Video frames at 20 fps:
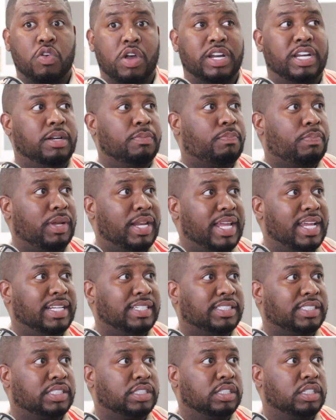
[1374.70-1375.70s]
Why run in
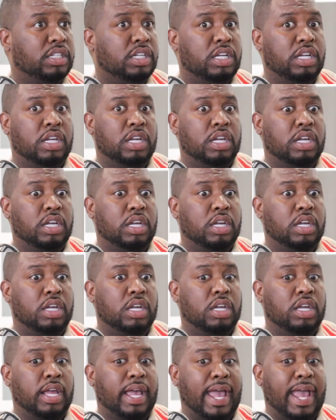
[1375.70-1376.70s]
place
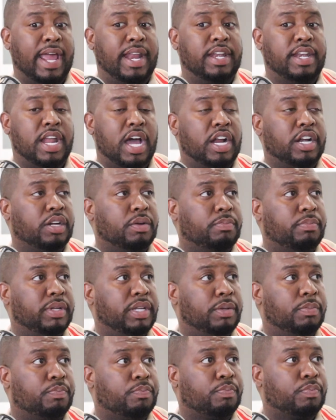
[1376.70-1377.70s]
and
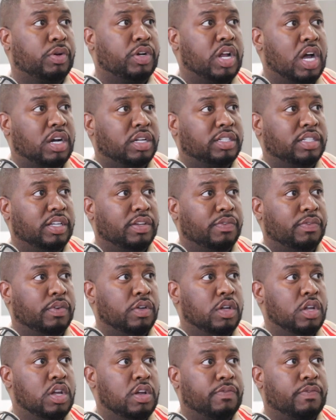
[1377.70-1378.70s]
not be
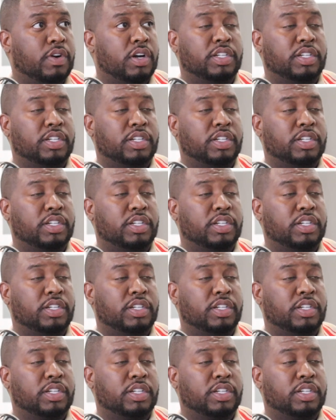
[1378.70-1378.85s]
productive